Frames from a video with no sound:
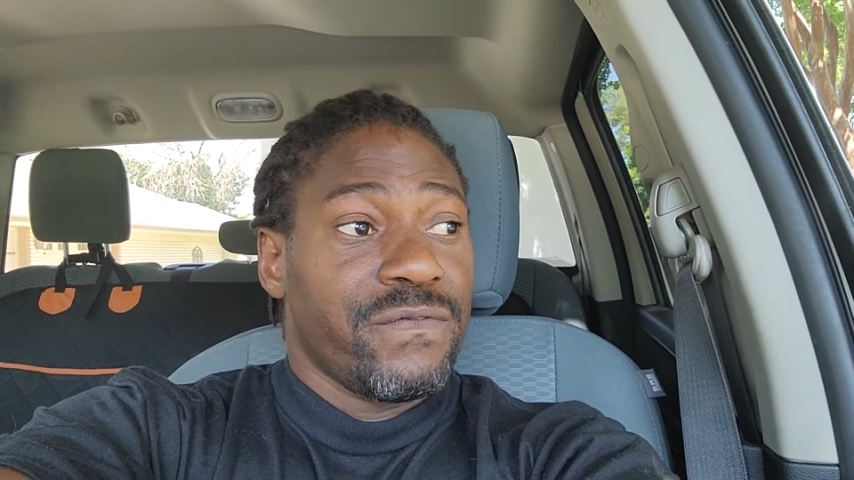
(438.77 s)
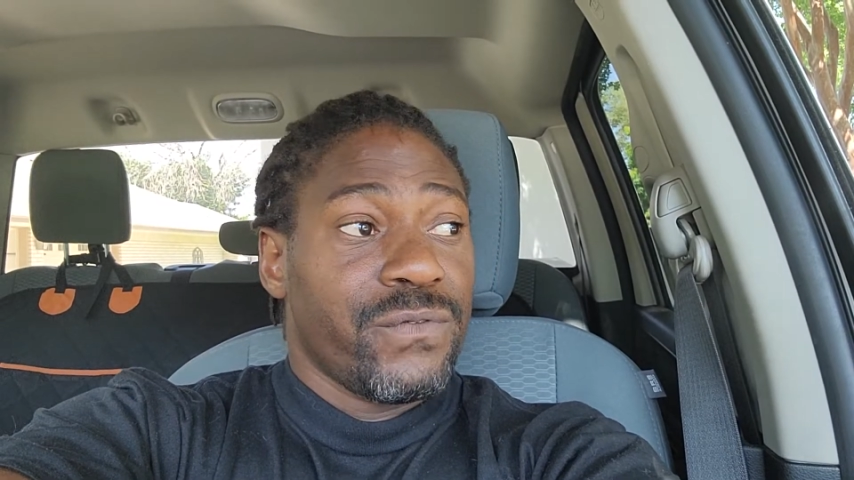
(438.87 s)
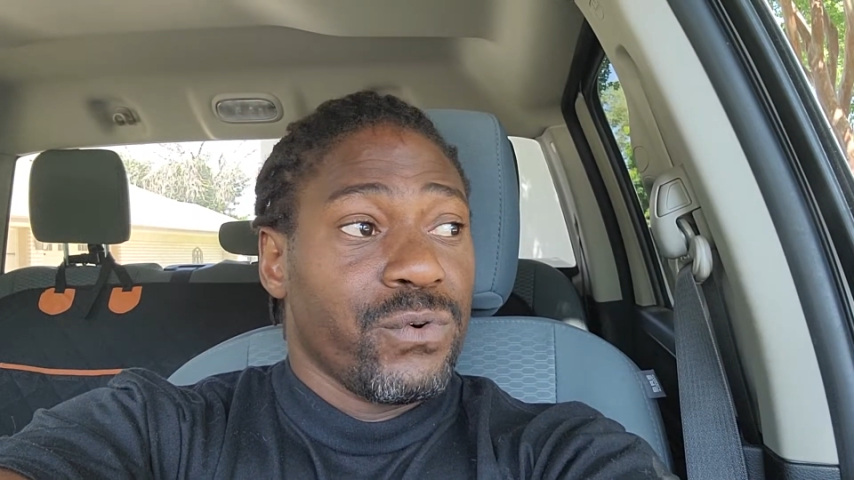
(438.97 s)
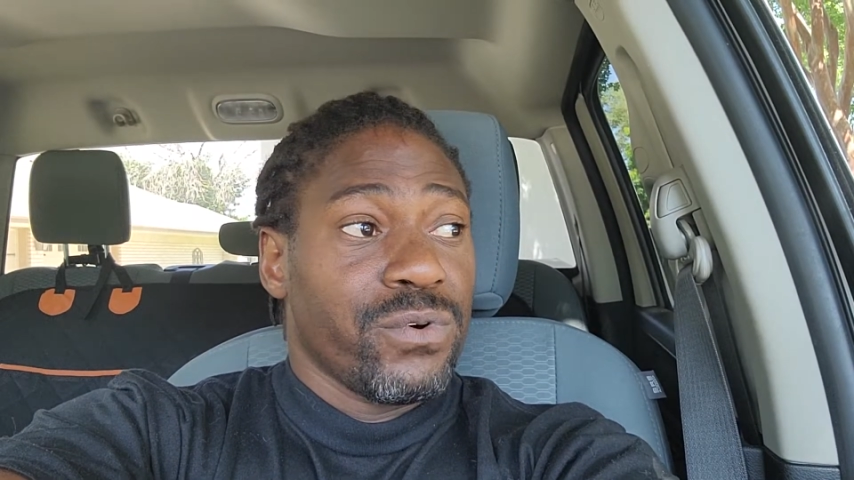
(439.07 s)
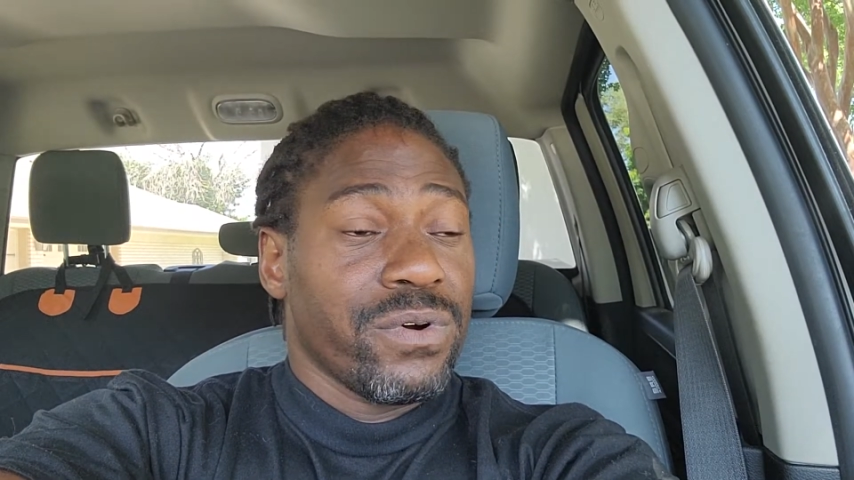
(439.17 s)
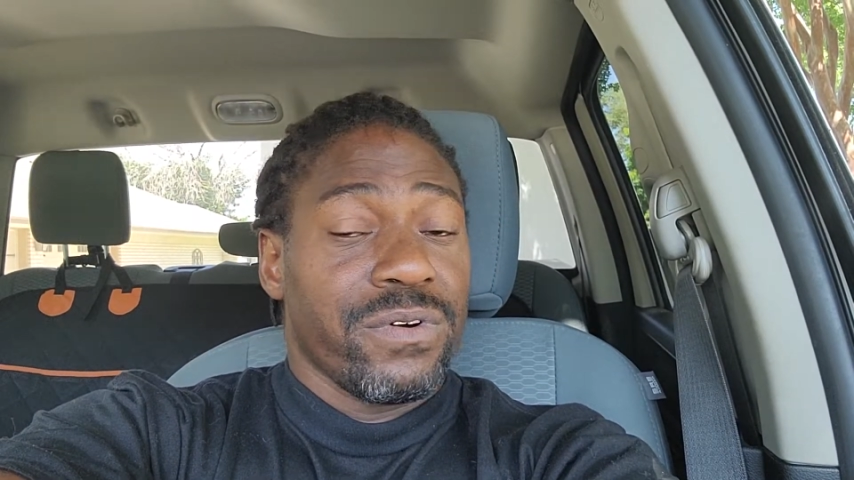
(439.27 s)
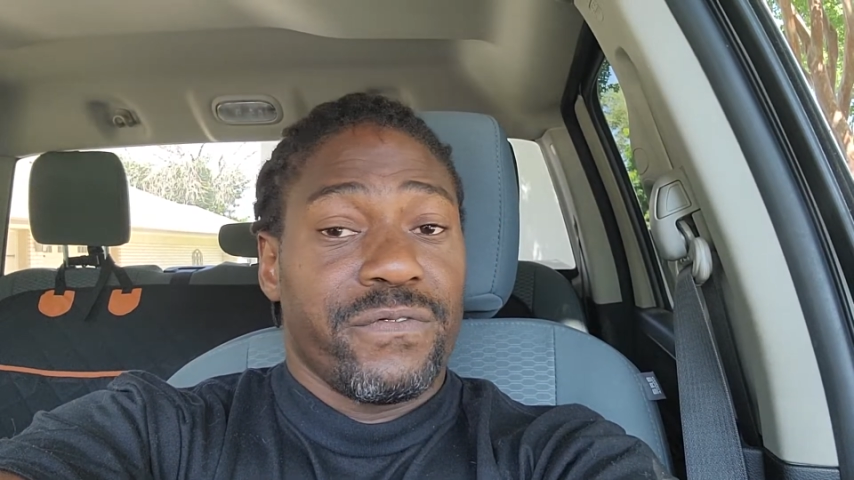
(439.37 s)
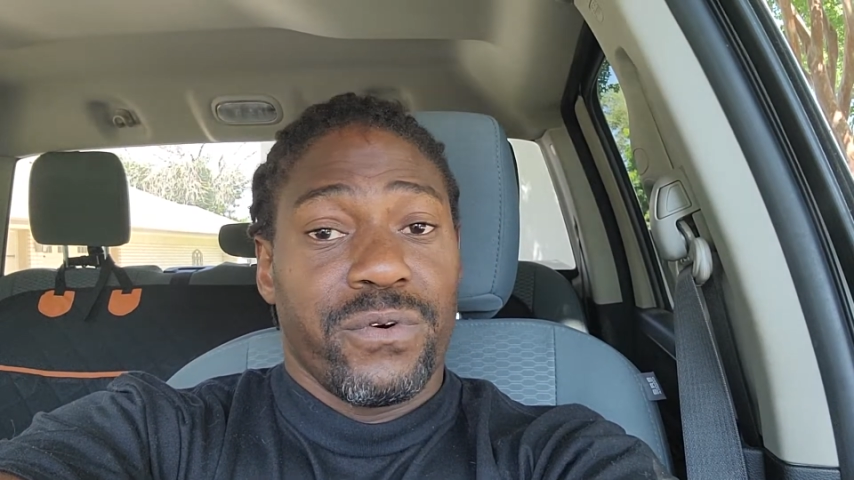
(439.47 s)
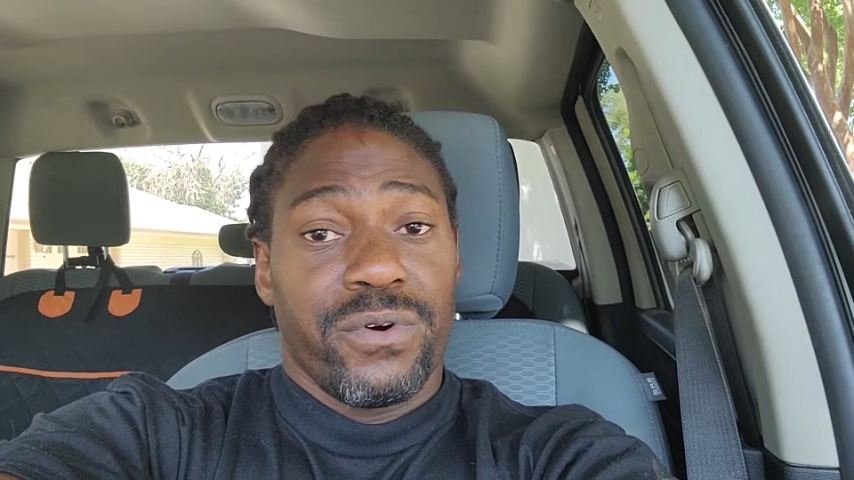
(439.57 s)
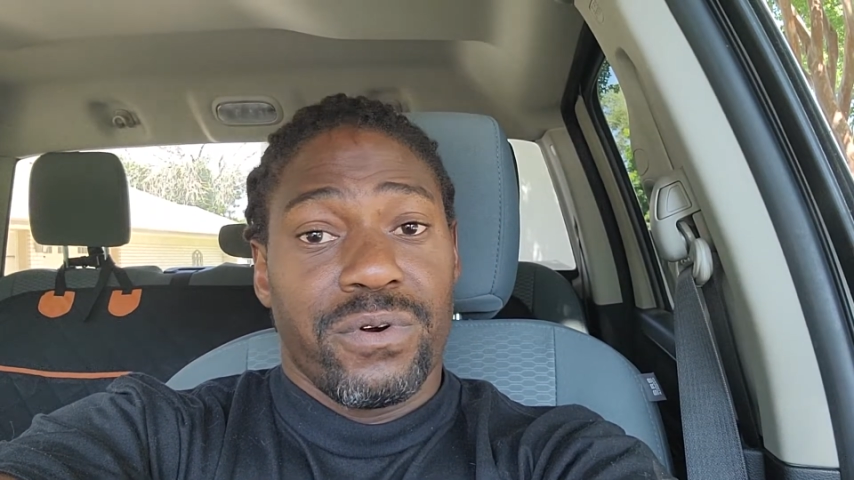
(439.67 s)

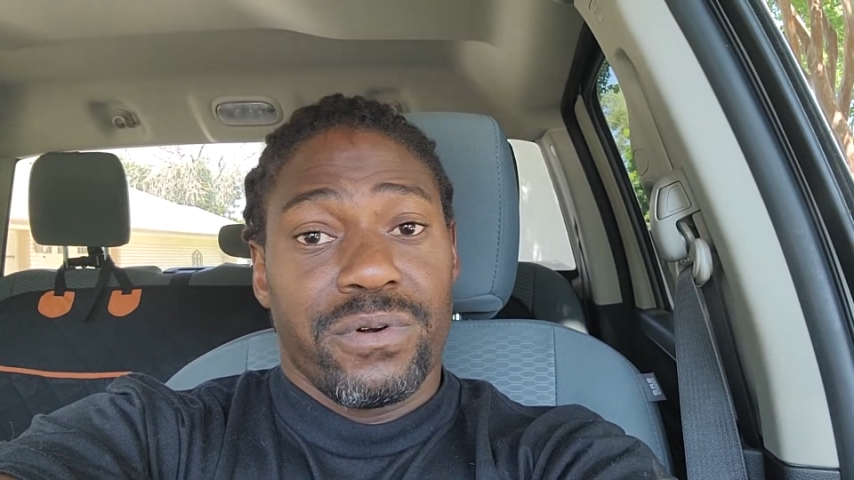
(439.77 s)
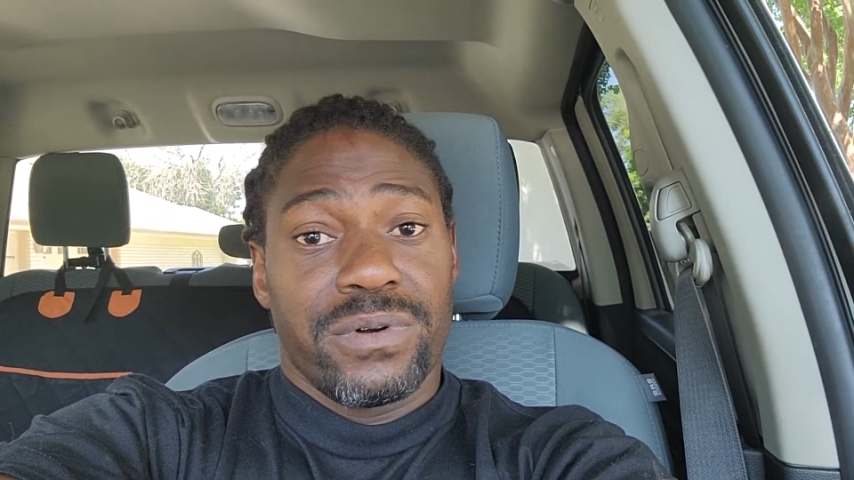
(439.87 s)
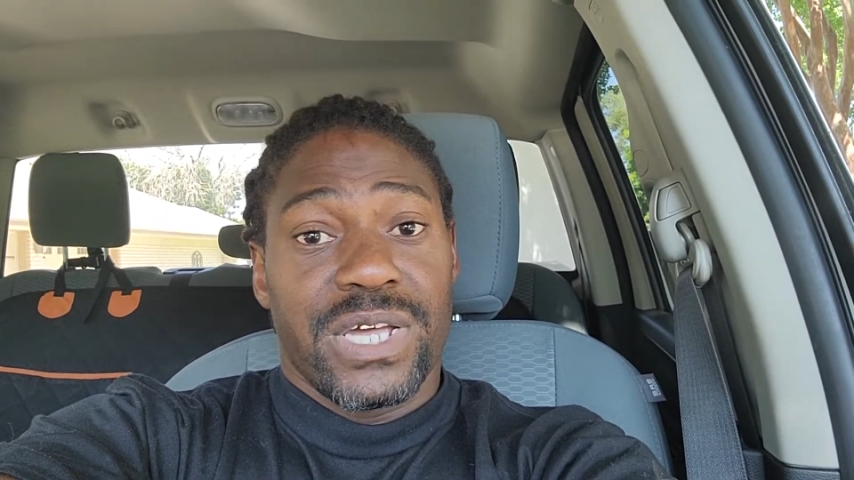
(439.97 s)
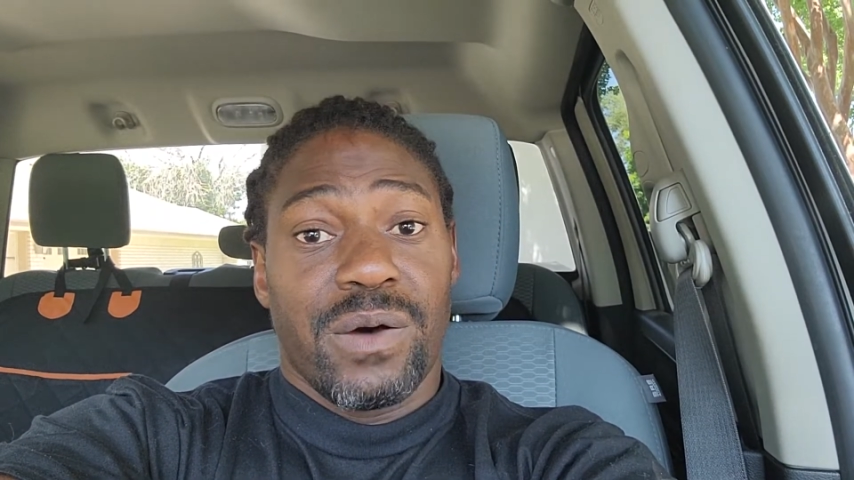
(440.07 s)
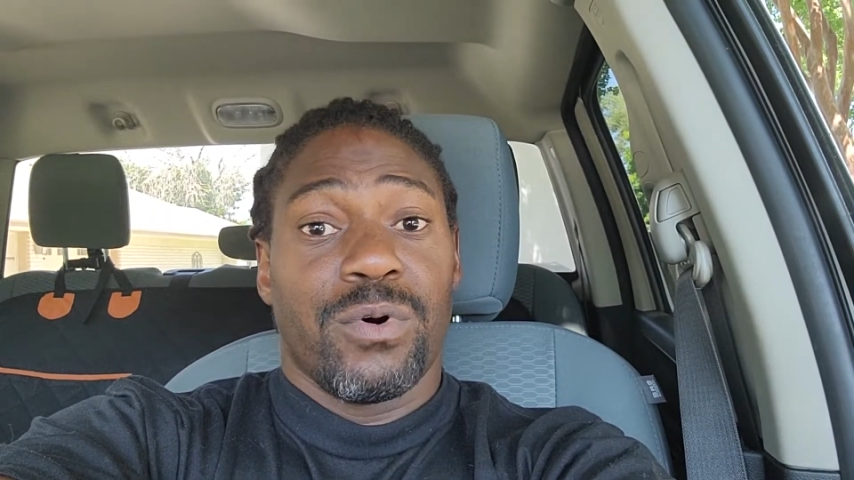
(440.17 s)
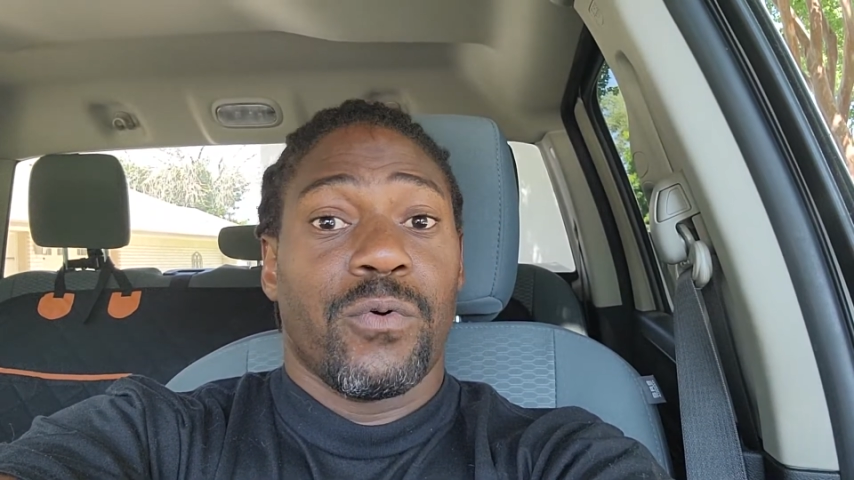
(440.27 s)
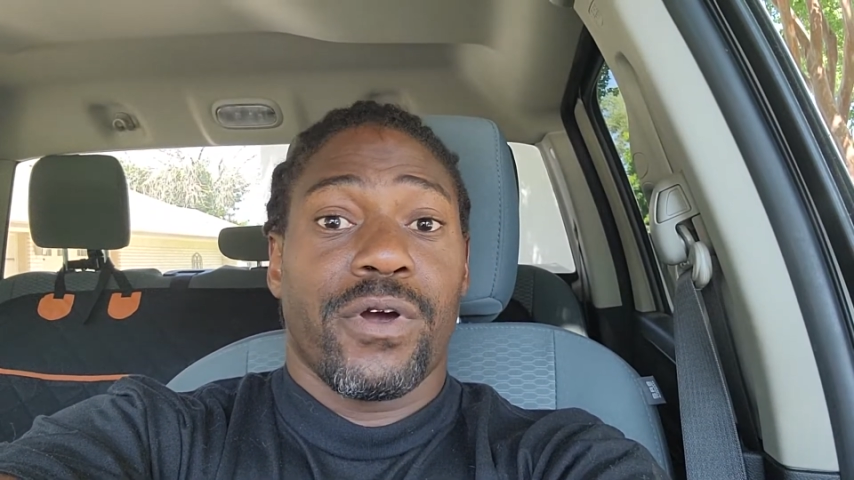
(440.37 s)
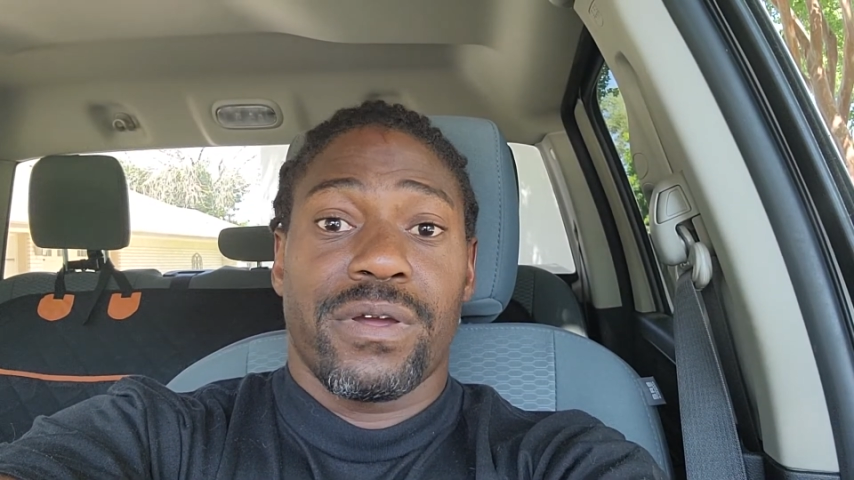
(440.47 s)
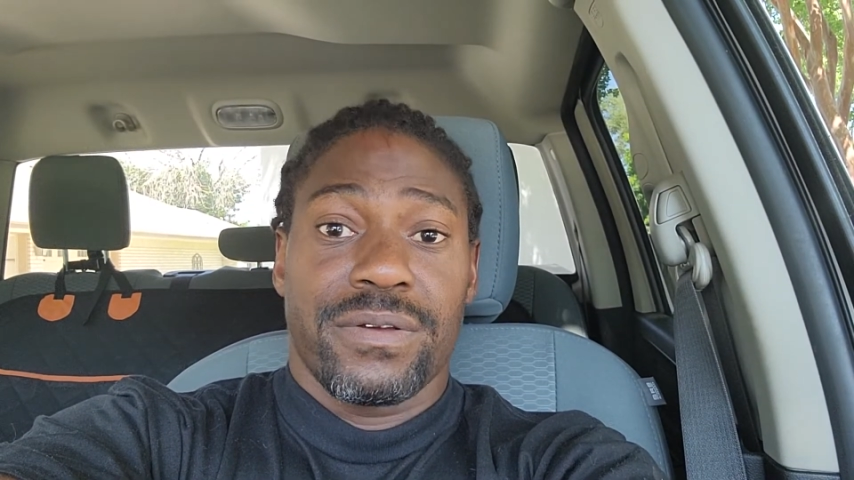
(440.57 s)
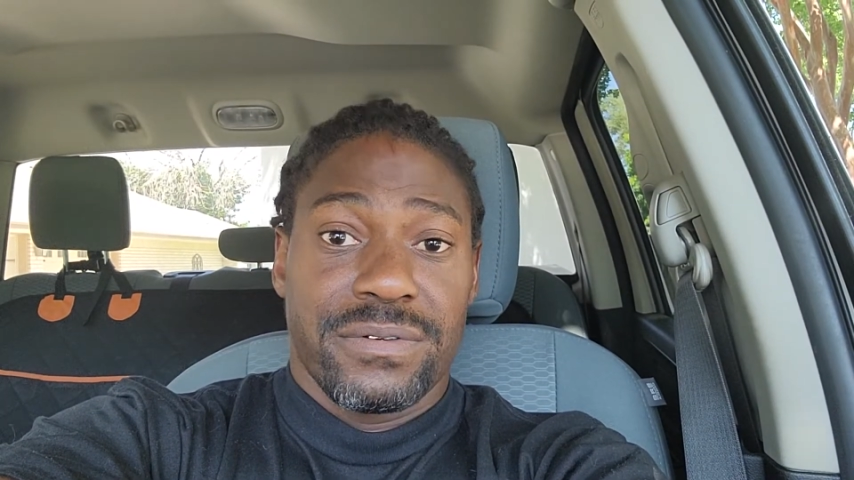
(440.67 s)
for double
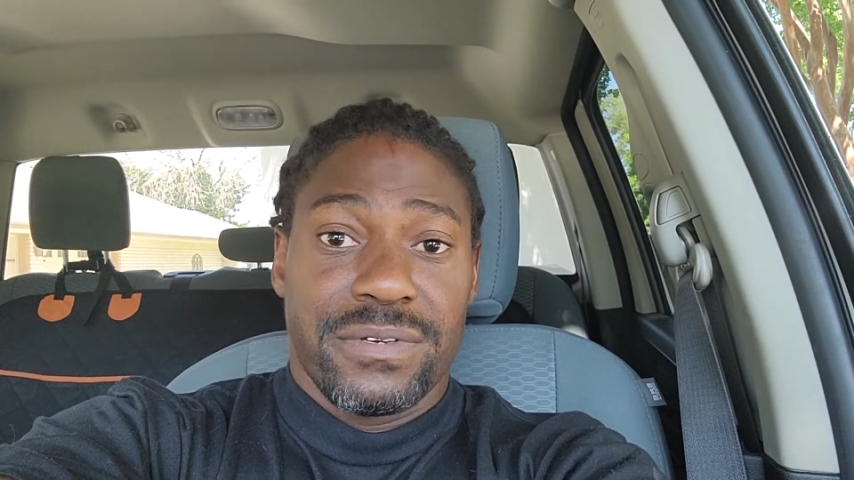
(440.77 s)
work.